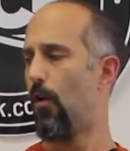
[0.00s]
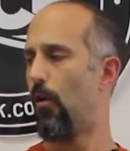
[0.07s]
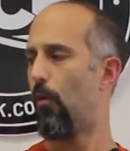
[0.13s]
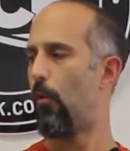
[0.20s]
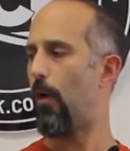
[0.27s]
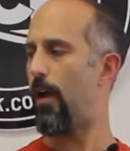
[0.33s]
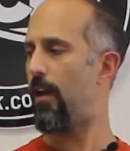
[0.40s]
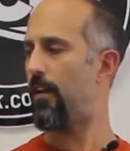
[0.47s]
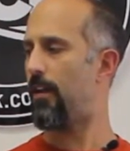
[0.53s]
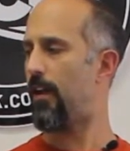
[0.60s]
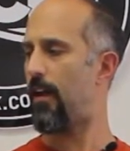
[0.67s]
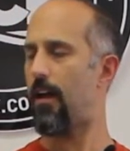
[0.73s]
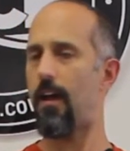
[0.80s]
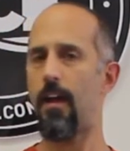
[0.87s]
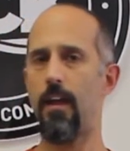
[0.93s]
when
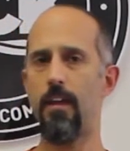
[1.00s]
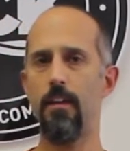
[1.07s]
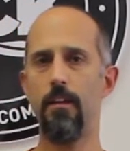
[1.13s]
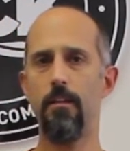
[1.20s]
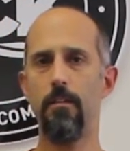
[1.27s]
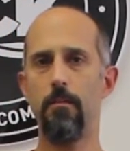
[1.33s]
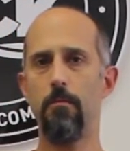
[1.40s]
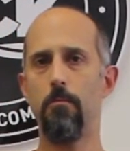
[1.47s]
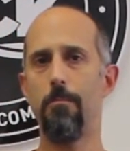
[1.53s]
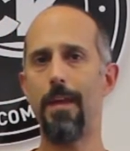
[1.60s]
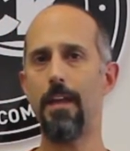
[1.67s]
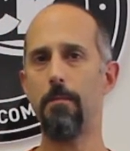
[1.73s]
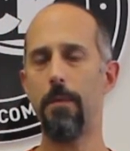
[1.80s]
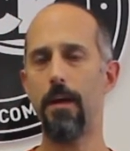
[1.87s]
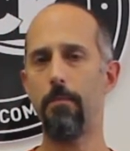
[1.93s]
I
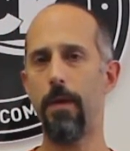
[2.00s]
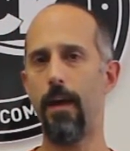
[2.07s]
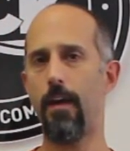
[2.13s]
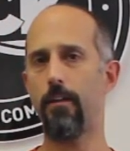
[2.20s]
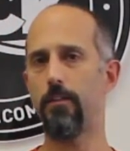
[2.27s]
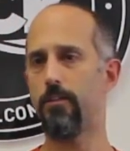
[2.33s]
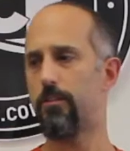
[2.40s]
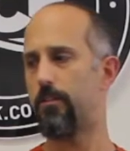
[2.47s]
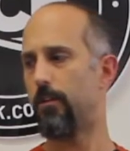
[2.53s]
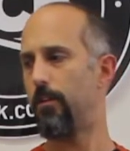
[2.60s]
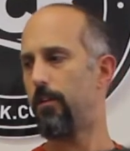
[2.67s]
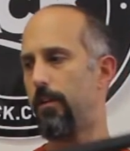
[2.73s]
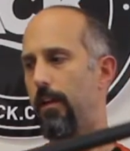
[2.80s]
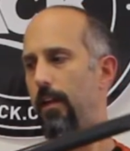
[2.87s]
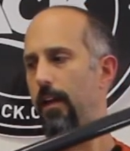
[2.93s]
make my paddle
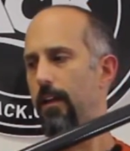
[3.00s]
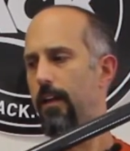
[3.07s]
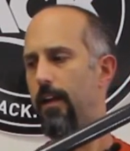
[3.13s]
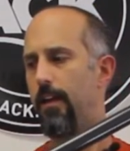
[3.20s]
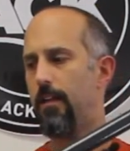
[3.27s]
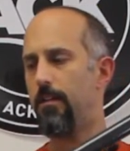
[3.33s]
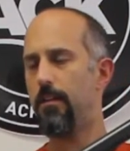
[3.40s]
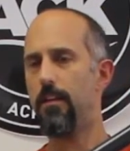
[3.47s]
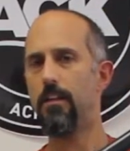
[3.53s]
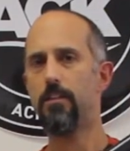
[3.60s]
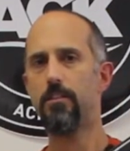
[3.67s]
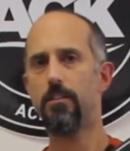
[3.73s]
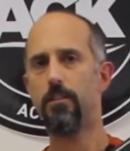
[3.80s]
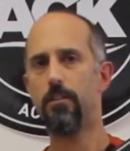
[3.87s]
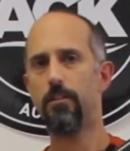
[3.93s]
stroke and I
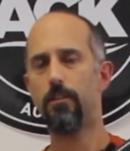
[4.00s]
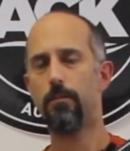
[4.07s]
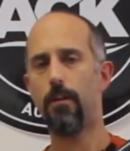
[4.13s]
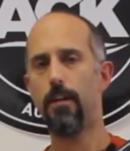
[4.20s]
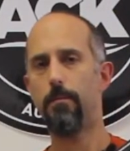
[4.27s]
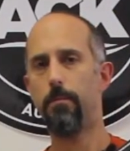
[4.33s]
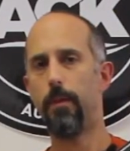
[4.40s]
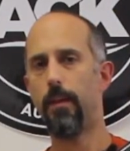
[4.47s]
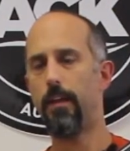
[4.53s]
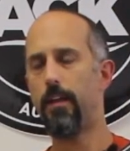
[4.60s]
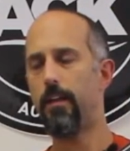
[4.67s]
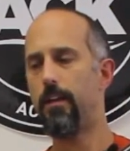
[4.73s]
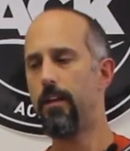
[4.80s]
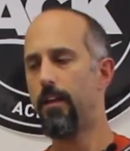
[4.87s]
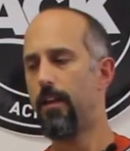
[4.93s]
insert the right
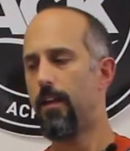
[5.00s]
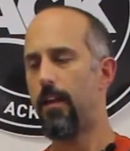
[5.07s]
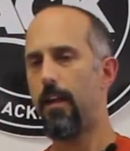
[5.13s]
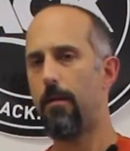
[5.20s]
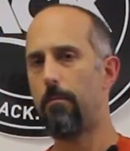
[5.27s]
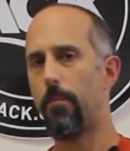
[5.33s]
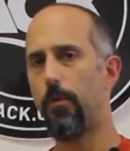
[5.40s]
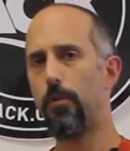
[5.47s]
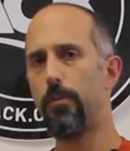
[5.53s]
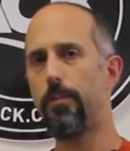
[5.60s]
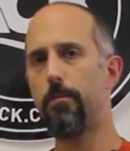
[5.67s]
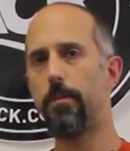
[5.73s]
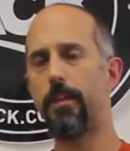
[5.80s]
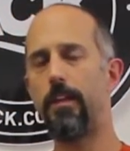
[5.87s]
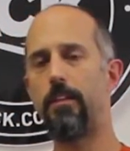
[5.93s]
blade and pull the
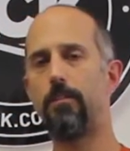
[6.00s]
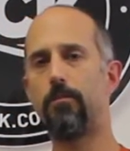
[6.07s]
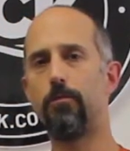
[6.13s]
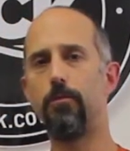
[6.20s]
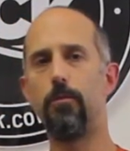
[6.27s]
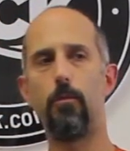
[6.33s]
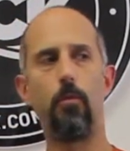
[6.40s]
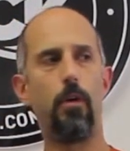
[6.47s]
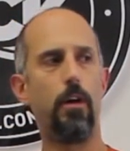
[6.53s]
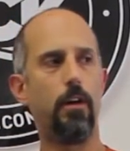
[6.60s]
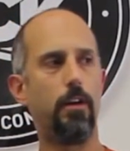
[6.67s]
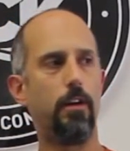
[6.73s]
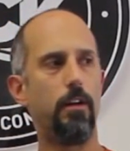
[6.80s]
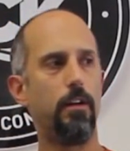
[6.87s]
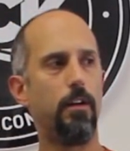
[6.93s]
blade through the
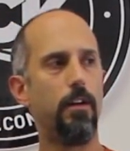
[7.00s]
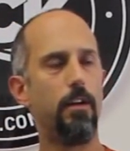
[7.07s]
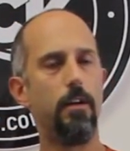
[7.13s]
water,